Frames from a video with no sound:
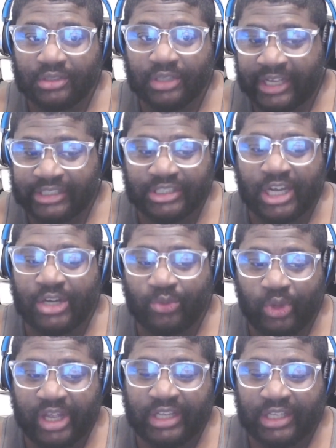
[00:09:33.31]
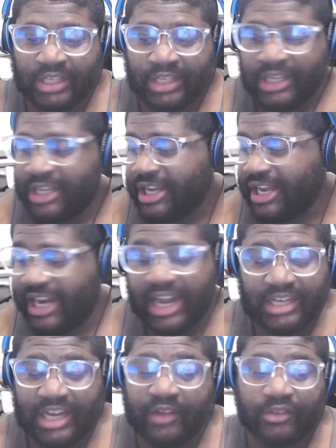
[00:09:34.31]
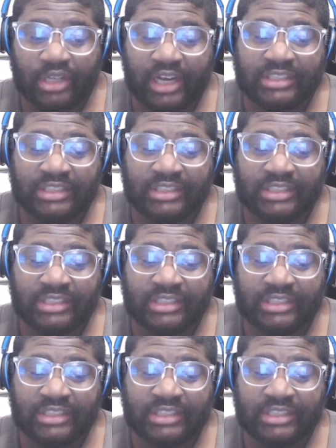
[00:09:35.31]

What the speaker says: like John Wick, and I never thought